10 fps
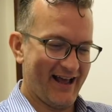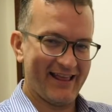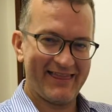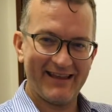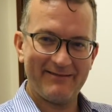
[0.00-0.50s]
a
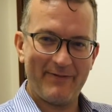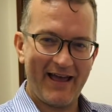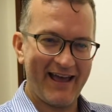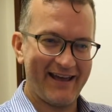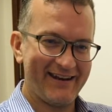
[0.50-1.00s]

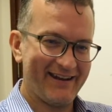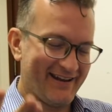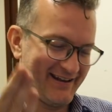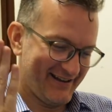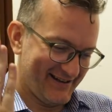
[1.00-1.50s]
ThinkPad
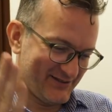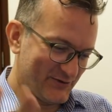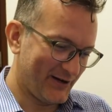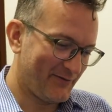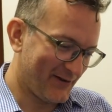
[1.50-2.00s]

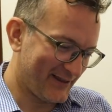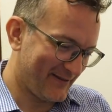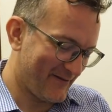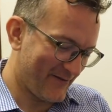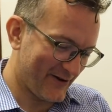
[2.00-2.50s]
25th
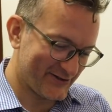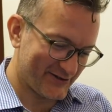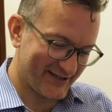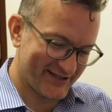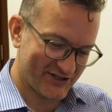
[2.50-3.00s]

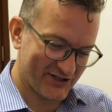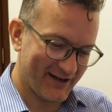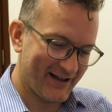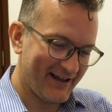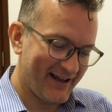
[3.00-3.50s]
anniversary
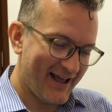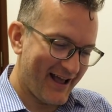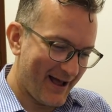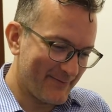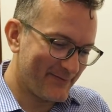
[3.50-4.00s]
edition.
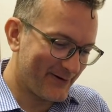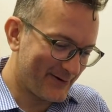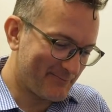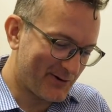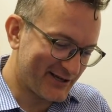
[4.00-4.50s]
I'm
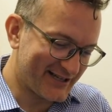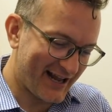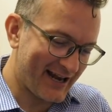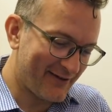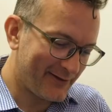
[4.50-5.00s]
very impressed. I
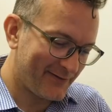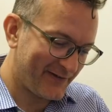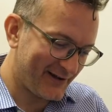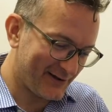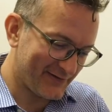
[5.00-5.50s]
love the
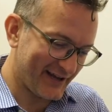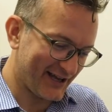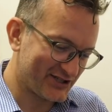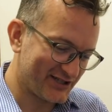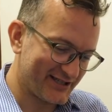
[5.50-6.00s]
feel of it,
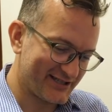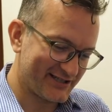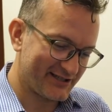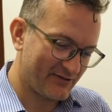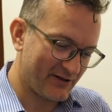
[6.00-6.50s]
actually,
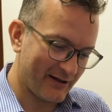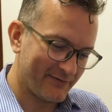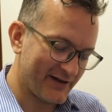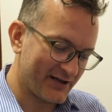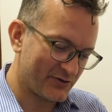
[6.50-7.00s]
this
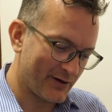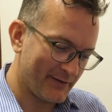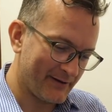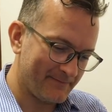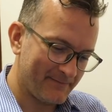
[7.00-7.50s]
galvanized
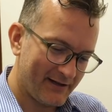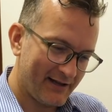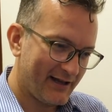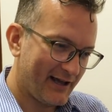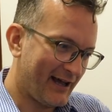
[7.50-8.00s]
rubber.
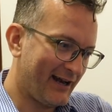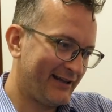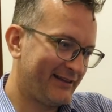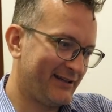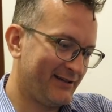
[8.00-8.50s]
I
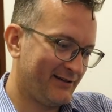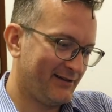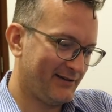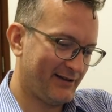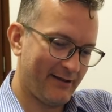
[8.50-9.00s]
like the
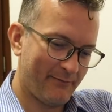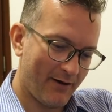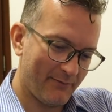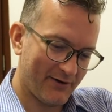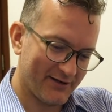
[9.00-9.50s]
little
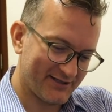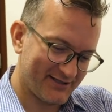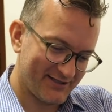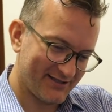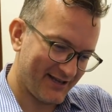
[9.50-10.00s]

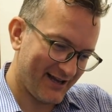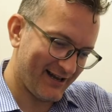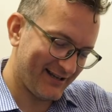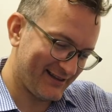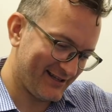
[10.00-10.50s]
emboss. I
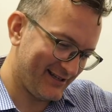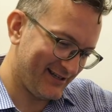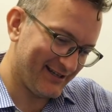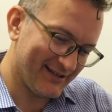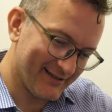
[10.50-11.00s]
like
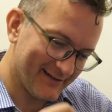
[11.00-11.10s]
the,